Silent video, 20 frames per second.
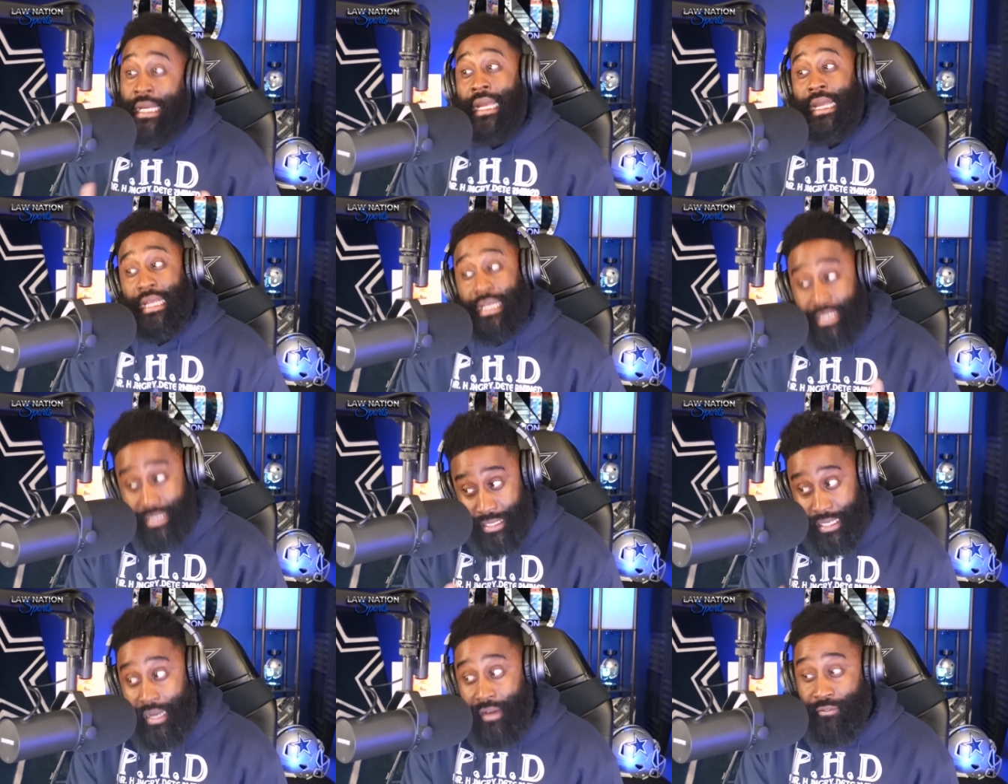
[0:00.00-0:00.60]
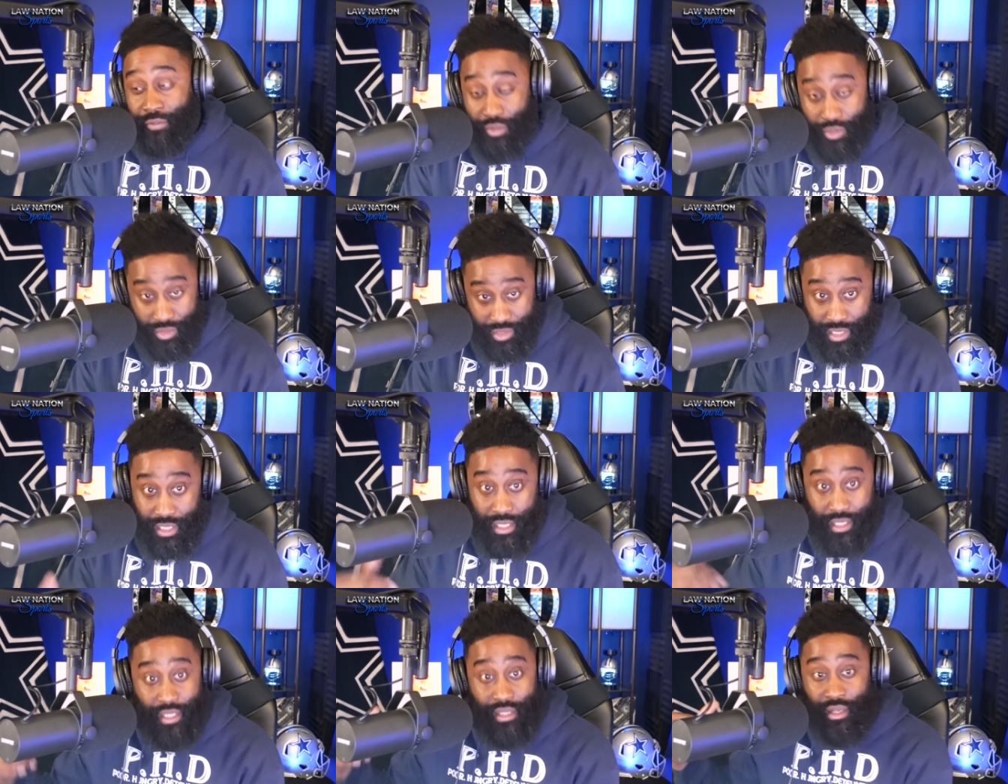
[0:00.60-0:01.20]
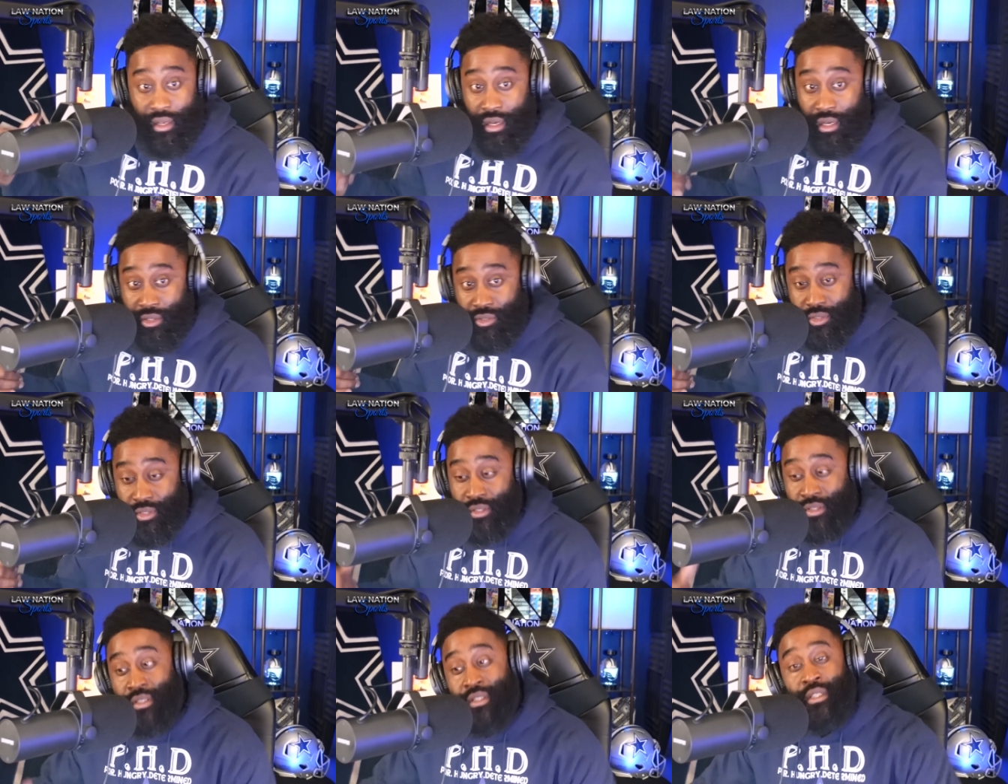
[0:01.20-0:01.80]
it's time for Zeke and
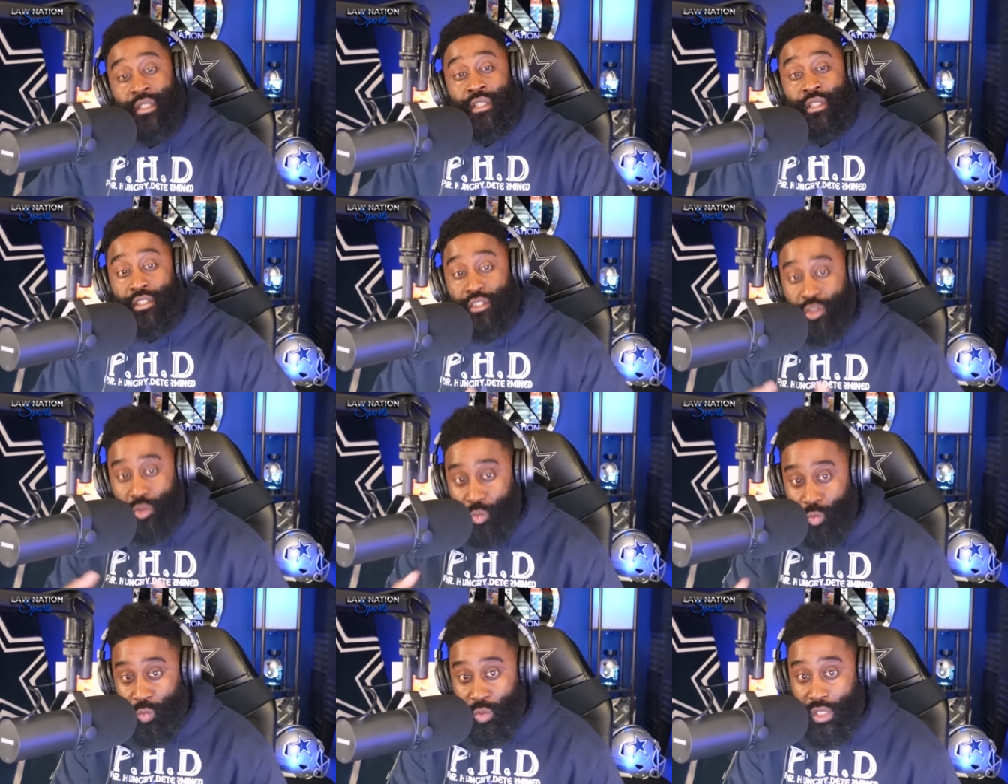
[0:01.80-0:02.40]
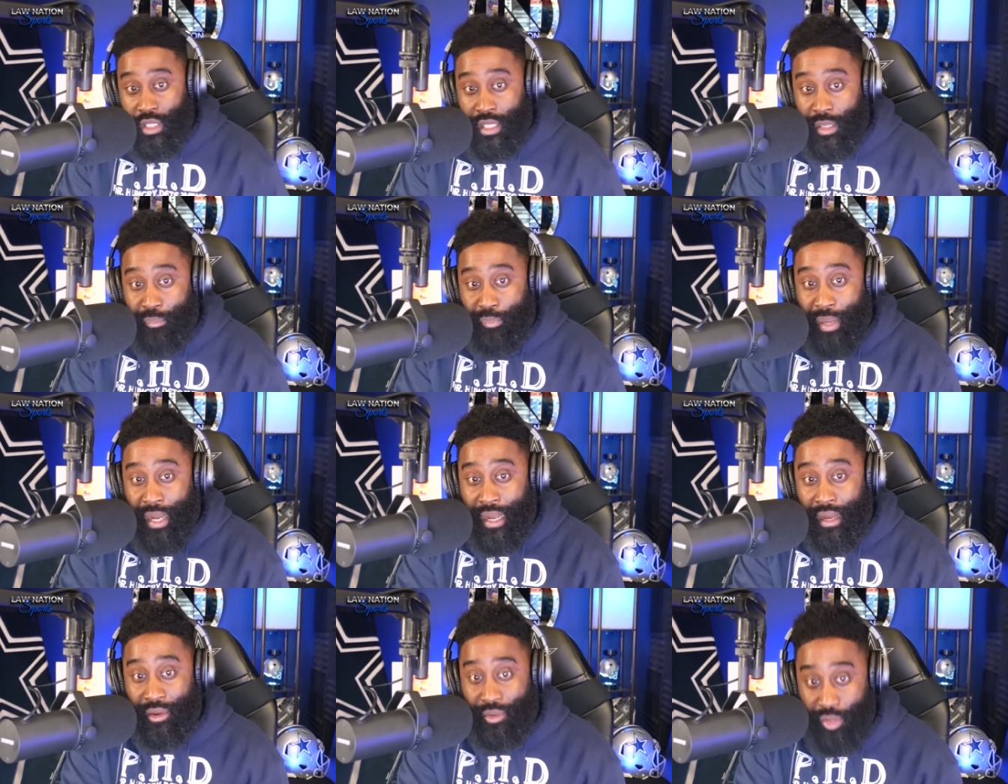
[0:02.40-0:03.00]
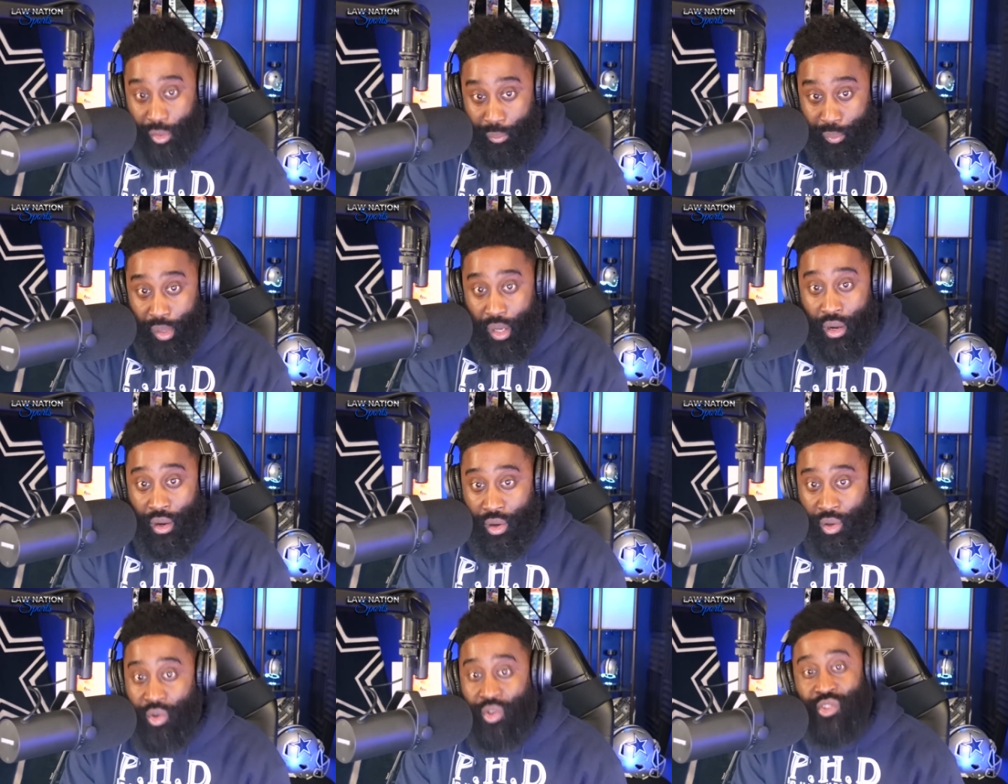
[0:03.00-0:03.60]
Hunter to really pound the
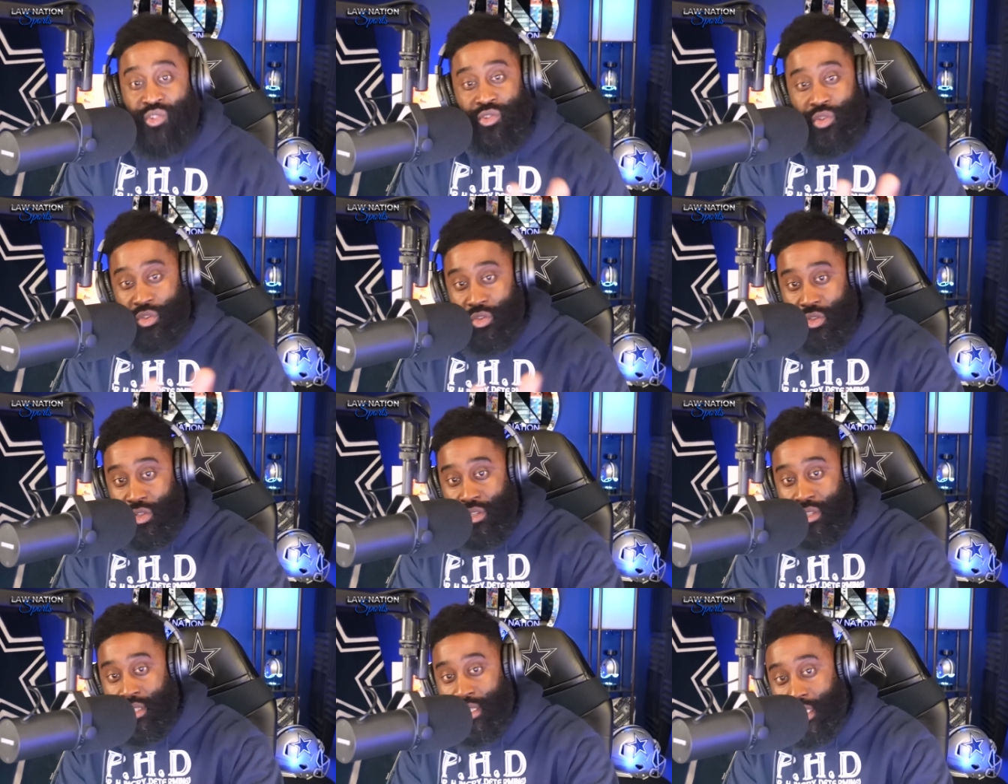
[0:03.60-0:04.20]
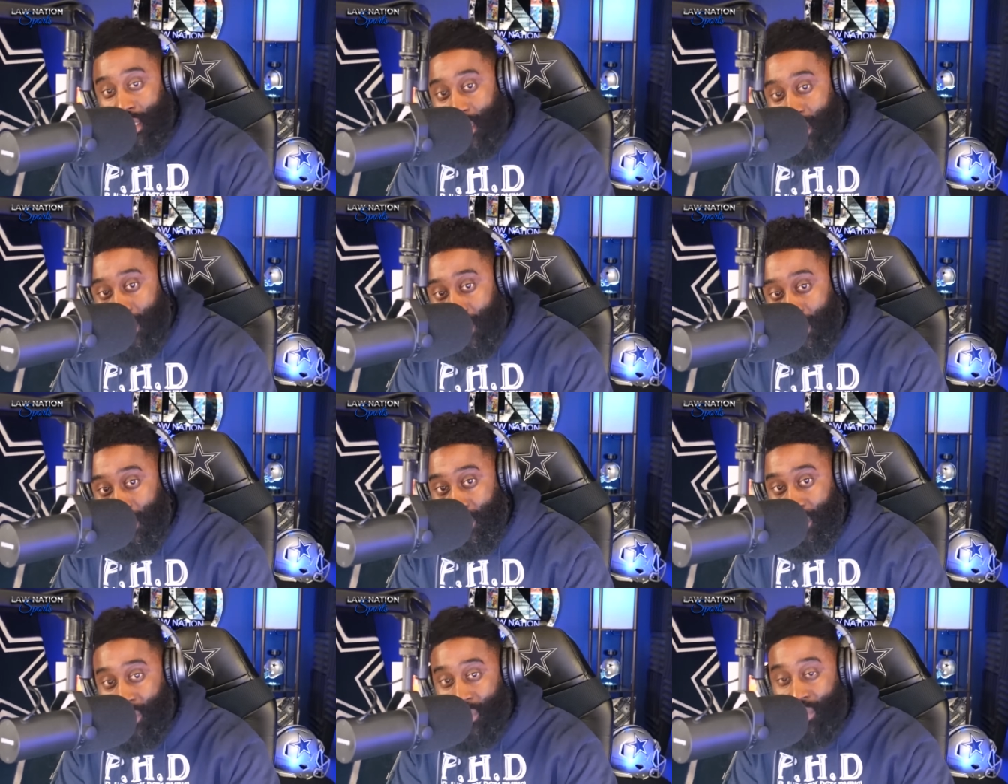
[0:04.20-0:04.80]
ball so you can kill